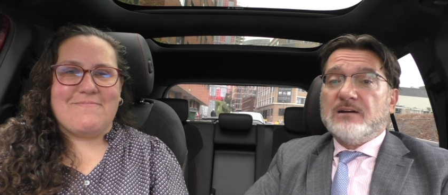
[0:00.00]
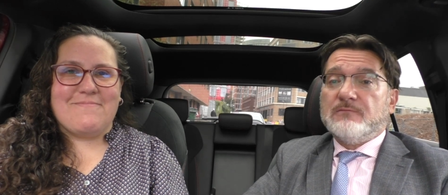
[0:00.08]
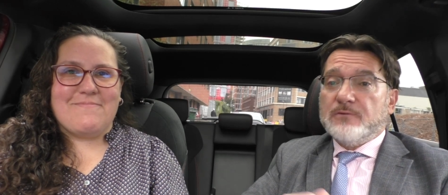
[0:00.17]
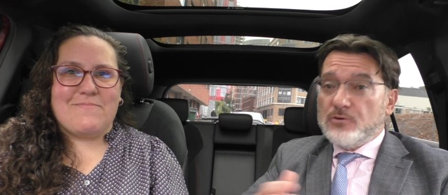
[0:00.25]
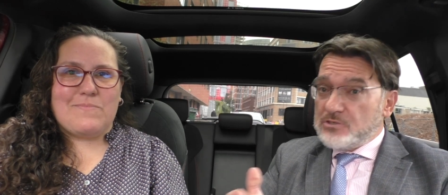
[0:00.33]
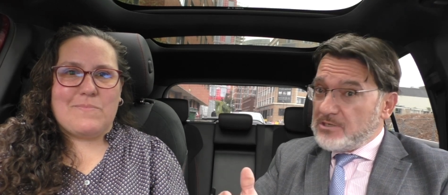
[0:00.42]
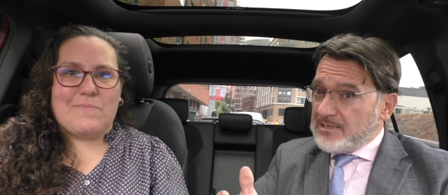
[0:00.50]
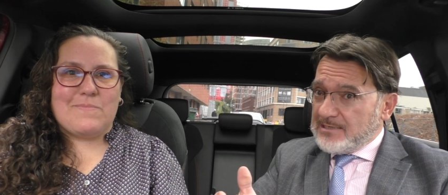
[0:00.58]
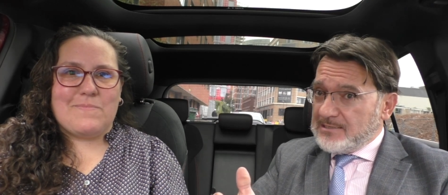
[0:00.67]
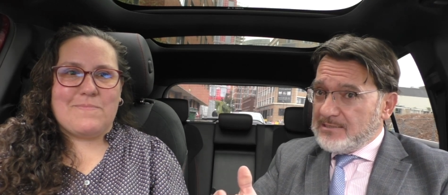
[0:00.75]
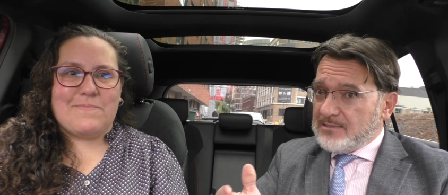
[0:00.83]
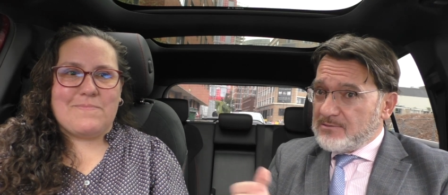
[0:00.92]

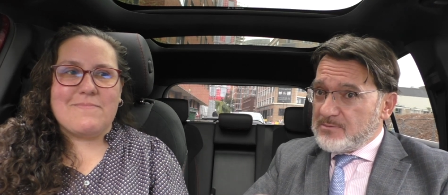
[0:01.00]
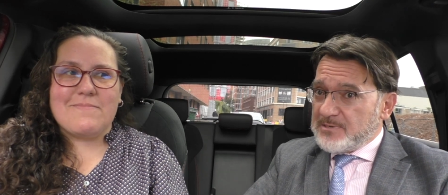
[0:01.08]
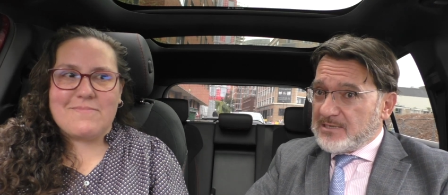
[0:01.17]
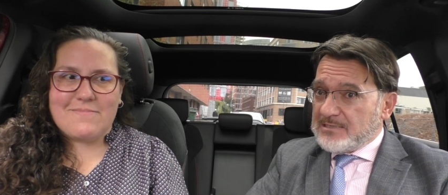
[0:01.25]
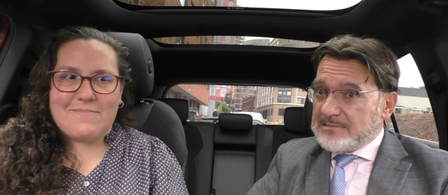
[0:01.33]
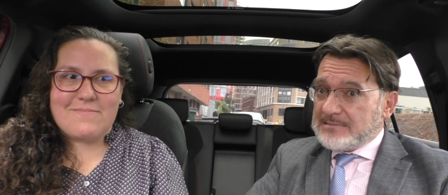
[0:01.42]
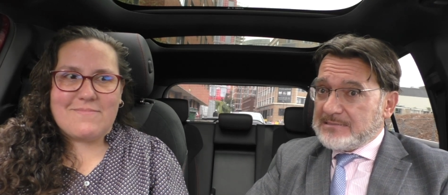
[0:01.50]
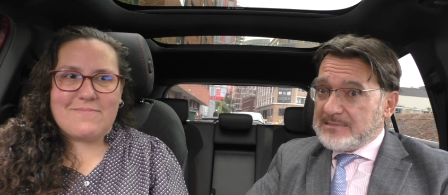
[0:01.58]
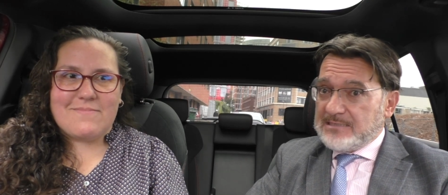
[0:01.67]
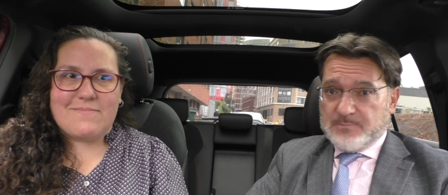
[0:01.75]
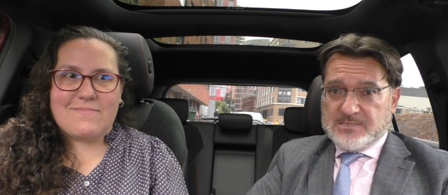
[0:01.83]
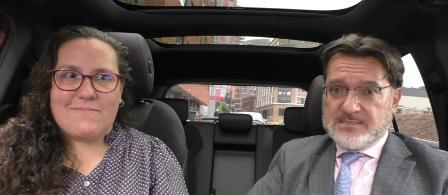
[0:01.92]
Speaker 1: Unfortunately, Romina
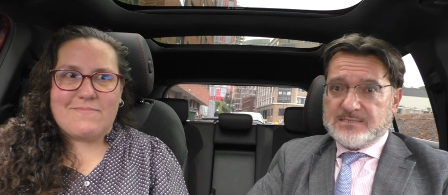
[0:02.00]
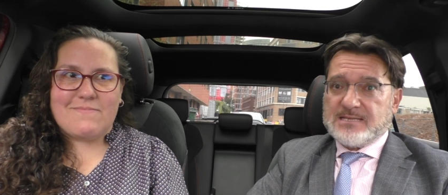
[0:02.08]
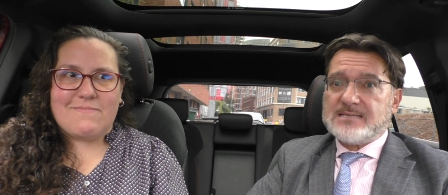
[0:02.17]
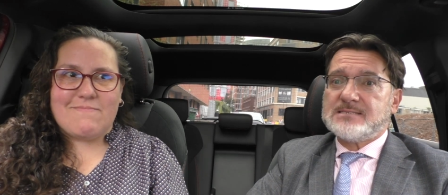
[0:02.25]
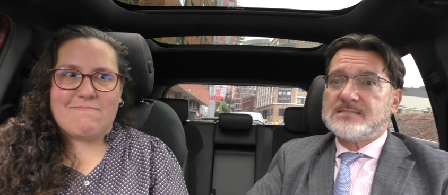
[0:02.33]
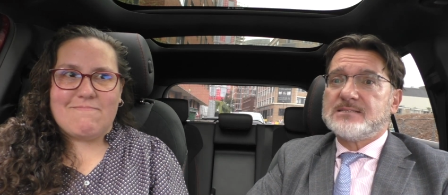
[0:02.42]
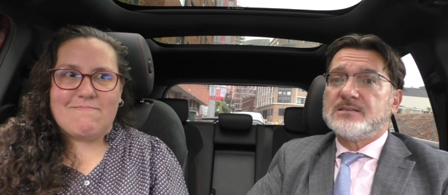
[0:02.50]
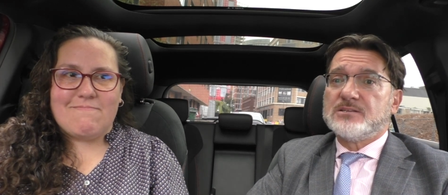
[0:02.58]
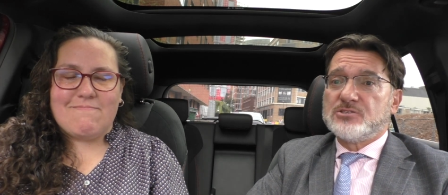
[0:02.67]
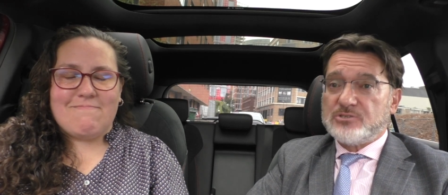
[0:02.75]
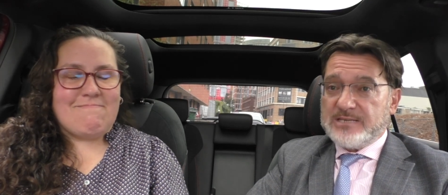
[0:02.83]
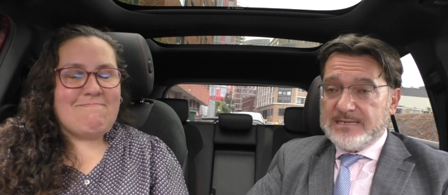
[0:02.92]
didn't pass the test
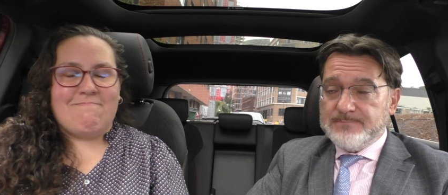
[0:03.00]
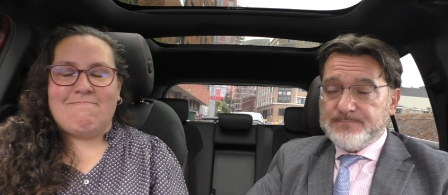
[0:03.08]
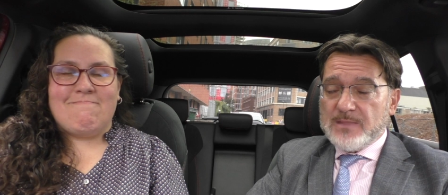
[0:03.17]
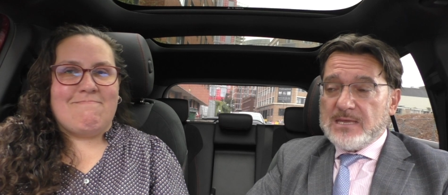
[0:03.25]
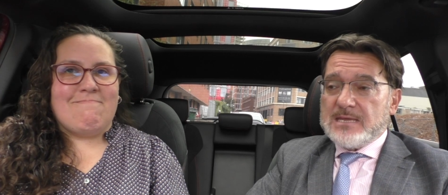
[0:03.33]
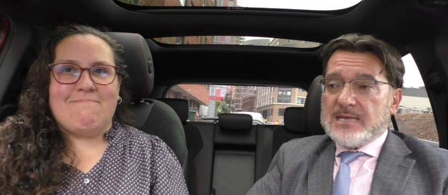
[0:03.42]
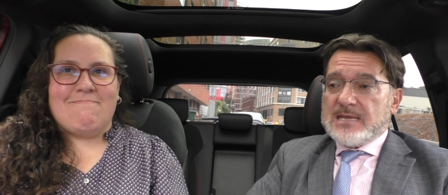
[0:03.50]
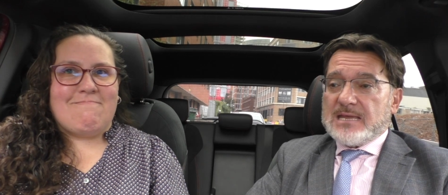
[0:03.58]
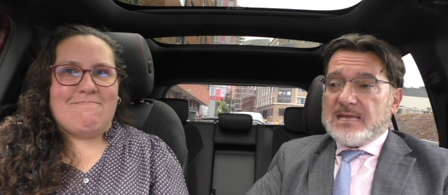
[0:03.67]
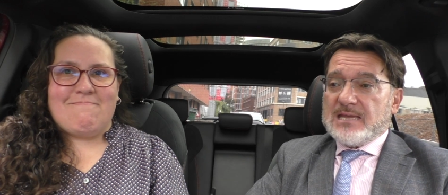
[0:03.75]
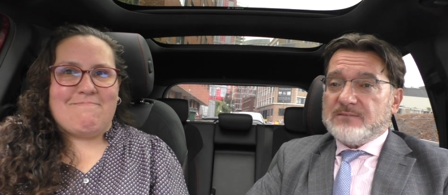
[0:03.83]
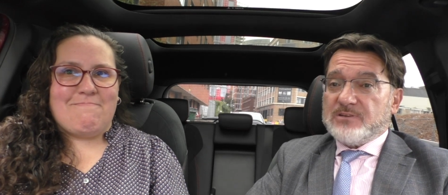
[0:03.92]
today,
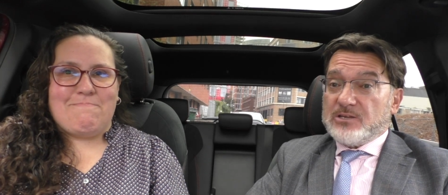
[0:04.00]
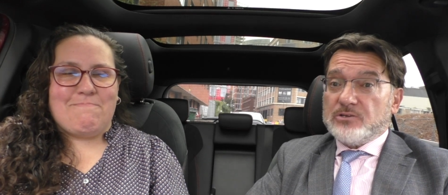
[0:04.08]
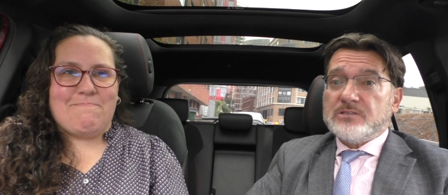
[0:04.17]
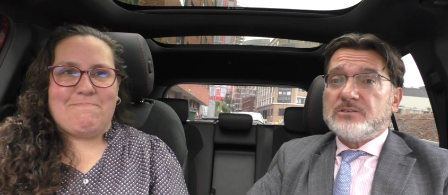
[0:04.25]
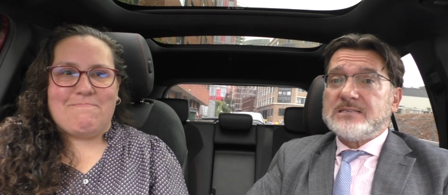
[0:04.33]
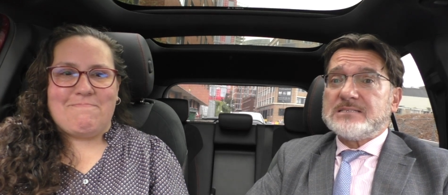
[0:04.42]
and we're going to